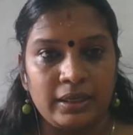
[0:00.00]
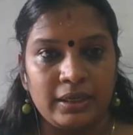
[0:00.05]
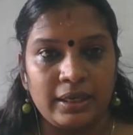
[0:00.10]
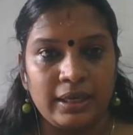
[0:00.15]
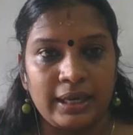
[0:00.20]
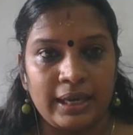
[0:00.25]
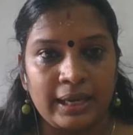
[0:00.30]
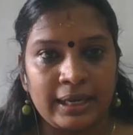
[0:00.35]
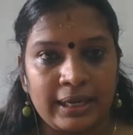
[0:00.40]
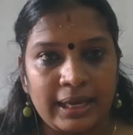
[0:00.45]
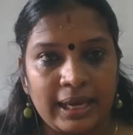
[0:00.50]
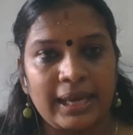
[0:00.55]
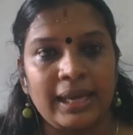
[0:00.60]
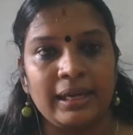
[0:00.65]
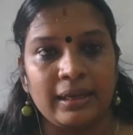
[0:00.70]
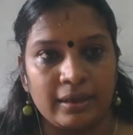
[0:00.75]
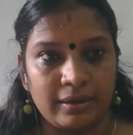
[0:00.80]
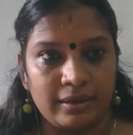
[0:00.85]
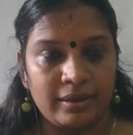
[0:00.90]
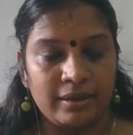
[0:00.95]

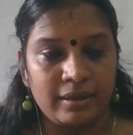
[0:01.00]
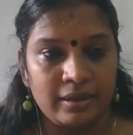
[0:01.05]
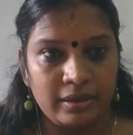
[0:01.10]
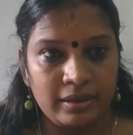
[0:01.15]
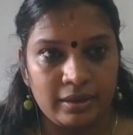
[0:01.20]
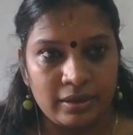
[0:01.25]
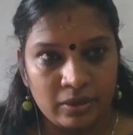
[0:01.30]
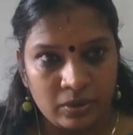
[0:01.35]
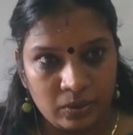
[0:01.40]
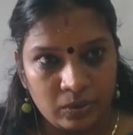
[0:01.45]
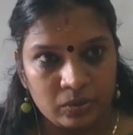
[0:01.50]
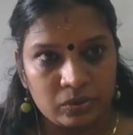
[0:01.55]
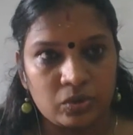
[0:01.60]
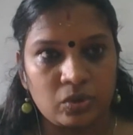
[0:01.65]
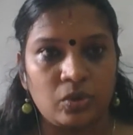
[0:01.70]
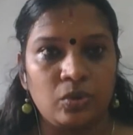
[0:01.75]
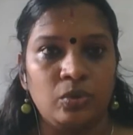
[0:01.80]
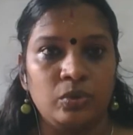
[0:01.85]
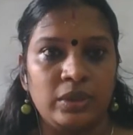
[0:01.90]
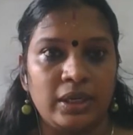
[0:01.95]
again go
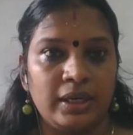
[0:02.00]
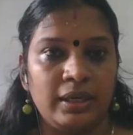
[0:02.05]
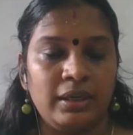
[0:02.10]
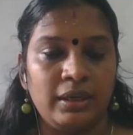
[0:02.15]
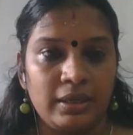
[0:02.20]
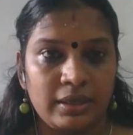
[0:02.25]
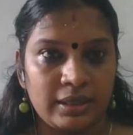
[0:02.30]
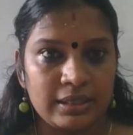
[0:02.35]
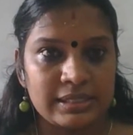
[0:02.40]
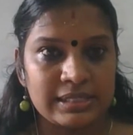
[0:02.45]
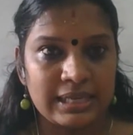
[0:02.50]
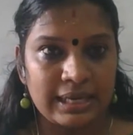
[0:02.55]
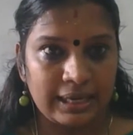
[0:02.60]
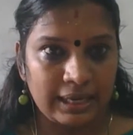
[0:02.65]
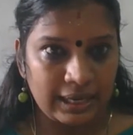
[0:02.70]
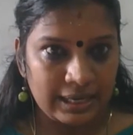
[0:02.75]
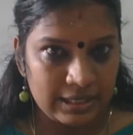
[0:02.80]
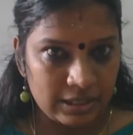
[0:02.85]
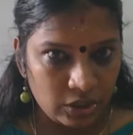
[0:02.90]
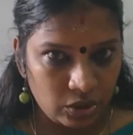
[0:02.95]
through the
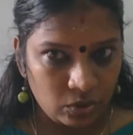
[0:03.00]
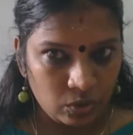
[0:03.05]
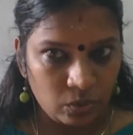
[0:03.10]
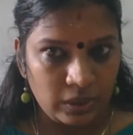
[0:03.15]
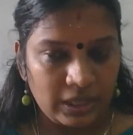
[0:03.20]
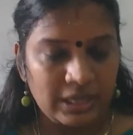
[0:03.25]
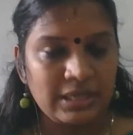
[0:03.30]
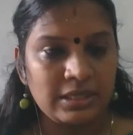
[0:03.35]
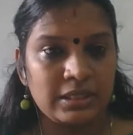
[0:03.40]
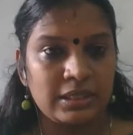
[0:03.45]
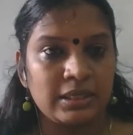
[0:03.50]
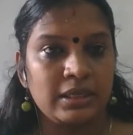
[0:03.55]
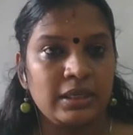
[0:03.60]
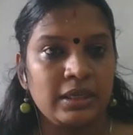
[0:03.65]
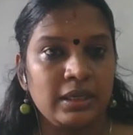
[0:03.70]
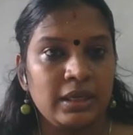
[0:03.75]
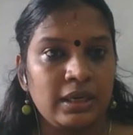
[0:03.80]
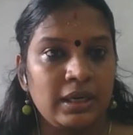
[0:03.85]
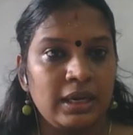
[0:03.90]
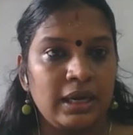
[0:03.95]
second unit
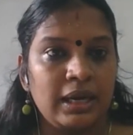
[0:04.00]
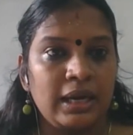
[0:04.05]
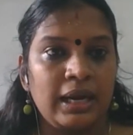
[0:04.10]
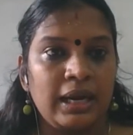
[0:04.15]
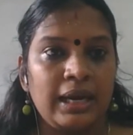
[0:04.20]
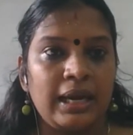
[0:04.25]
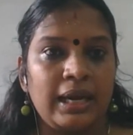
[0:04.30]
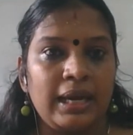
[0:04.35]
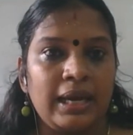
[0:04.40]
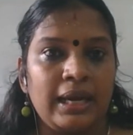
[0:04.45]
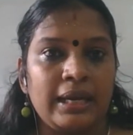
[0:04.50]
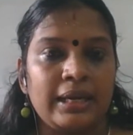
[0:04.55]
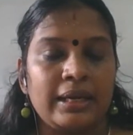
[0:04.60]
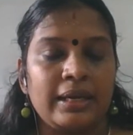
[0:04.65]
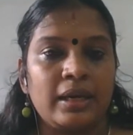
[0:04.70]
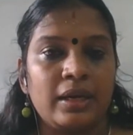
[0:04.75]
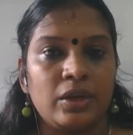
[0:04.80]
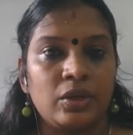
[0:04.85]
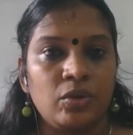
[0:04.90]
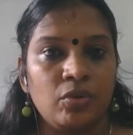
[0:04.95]

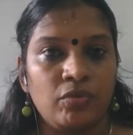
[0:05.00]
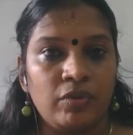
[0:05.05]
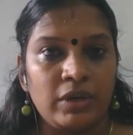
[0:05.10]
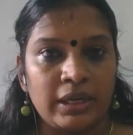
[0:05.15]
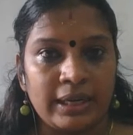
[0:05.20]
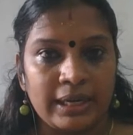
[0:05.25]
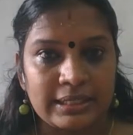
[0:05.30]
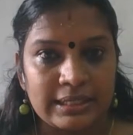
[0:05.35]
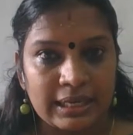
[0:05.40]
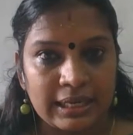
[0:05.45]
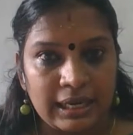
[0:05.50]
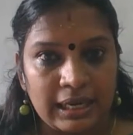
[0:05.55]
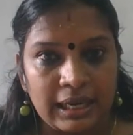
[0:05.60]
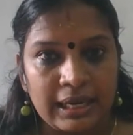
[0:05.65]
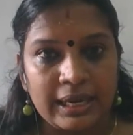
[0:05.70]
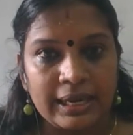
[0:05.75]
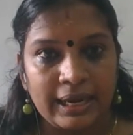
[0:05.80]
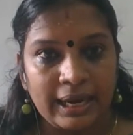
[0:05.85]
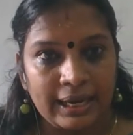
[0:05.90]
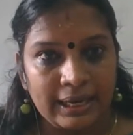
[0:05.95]
and you will get a
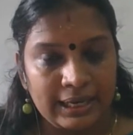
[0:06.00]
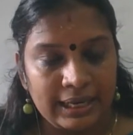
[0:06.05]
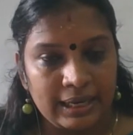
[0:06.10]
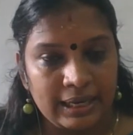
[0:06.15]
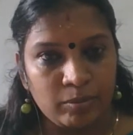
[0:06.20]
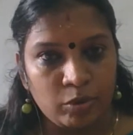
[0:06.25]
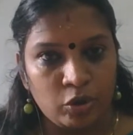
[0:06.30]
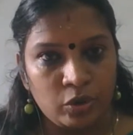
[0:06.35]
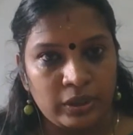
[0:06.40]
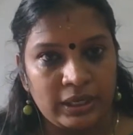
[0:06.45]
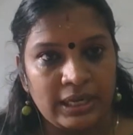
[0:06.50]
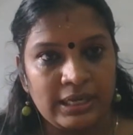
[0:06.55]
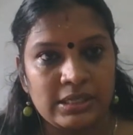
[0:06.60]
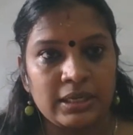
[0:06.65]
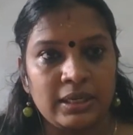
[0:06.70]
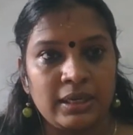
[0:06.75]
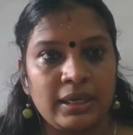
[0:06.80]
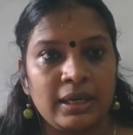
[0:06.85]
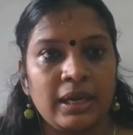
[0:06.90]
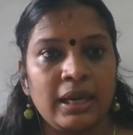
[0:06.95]
clear idea about it.
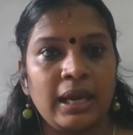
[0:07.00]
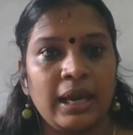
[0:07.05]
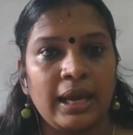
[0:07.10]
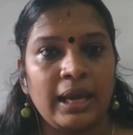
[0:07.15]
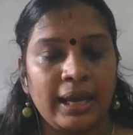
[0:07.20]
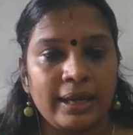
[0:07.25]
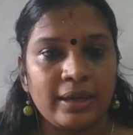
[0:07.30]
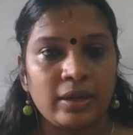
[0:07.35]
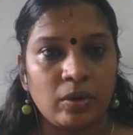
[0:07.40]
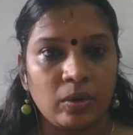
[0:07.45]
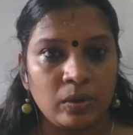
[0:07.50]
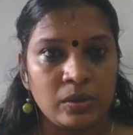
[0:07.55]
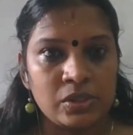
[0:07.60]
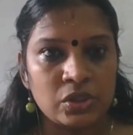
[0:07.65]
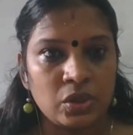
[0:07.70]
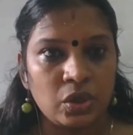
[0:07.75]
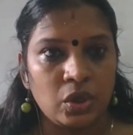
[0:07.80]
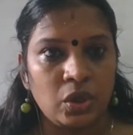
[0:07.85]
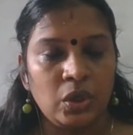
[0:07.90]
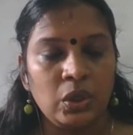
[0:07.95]
And
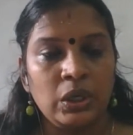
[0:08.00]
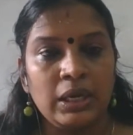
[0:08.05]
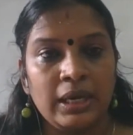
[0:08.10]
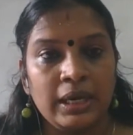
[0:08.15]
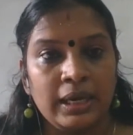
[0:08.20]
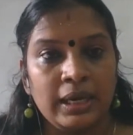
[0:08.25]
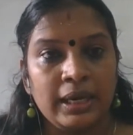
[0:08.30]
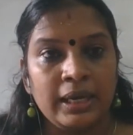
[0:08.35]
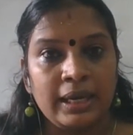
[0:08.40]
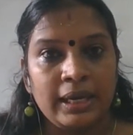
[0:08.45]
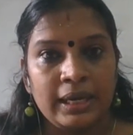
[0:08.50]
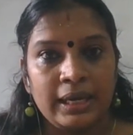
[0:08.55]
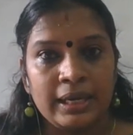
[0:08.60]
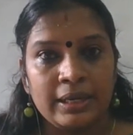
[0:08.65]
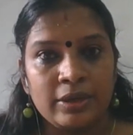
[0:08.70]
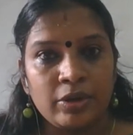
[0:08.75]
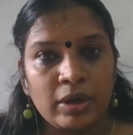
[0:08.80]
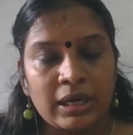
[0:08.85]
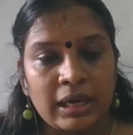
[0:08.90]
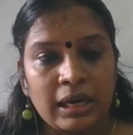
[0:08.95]
also
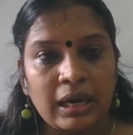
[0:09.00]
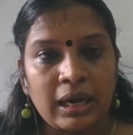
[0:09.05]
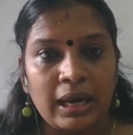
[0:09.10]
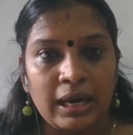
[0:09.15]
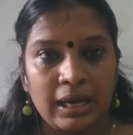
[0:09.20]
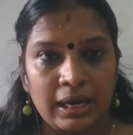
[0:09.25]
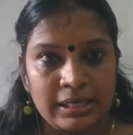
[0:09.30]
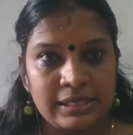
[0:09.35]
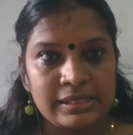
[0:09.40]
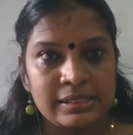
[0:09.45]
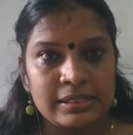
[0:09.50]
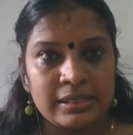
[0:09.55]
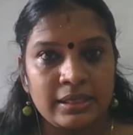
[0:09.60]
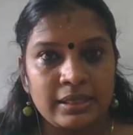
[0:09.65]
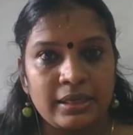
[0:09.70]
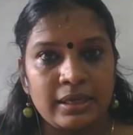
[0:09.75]
in your class,